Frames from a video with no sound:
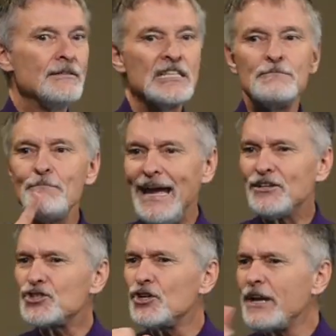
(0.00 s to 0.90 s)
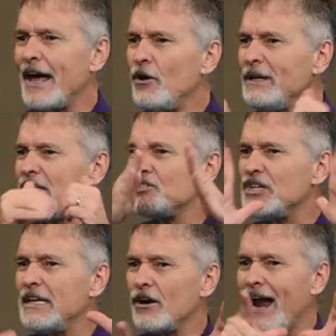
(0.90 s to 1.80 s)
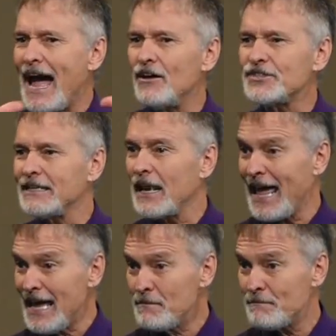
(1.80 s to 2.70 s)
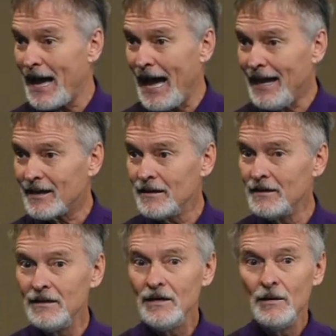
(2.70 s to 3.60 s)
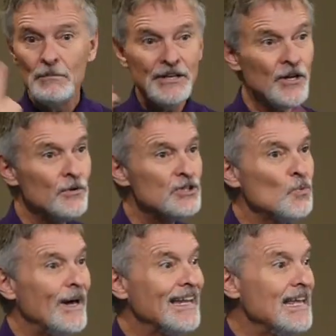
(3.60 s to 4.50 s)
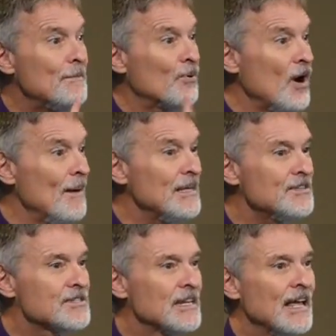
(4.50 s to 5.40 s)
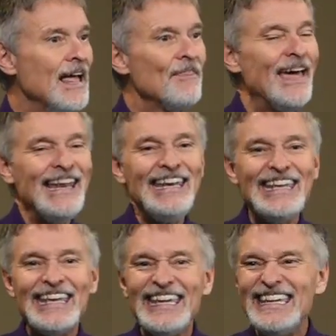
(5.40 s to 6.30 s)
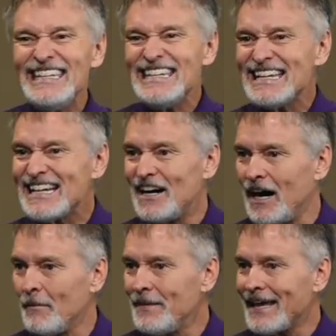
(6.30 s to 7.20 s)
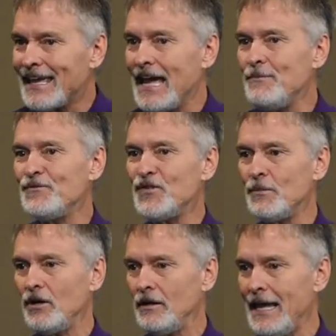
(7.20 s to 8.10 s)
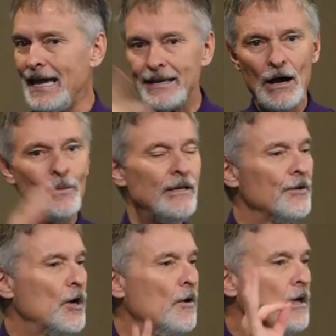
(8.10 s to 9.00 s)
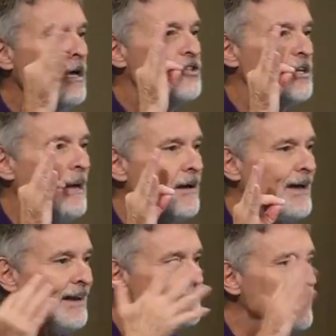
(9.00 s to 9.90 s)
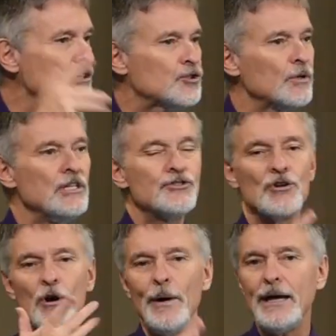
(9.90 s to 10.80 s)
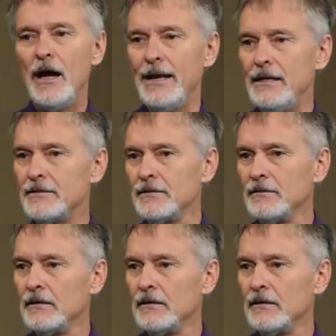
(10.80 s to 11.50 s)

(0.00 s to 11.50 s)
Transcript: It says, make sure not only does she get her house and land back, but notice what he promised, that any income that came from her land. Now, we don't know. She may have had fig trees growing on it.